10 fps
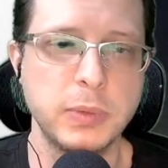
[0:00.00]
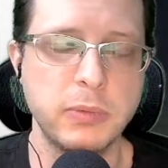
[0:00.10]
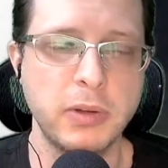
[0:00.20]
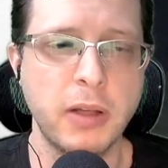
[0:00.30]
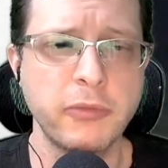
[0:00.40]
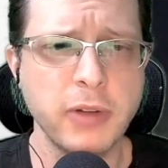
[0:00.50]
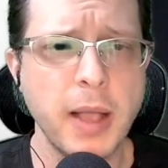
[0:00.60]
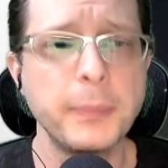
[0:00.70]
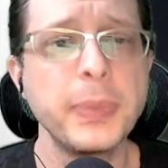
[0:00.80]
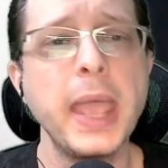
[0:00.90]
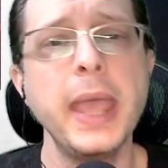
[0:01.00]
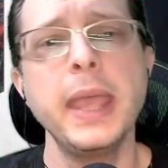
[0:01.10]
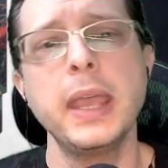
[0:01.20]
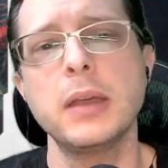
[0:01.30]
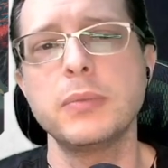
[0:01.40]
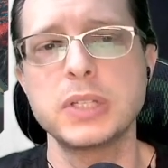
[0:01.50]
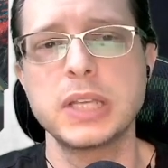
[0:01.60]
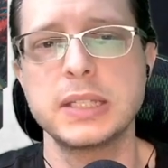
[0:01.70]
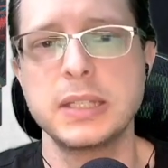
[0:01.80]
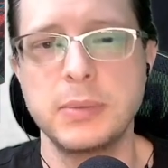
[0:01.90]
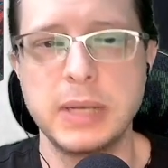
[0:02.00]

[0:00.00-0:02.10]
are from, in which case they would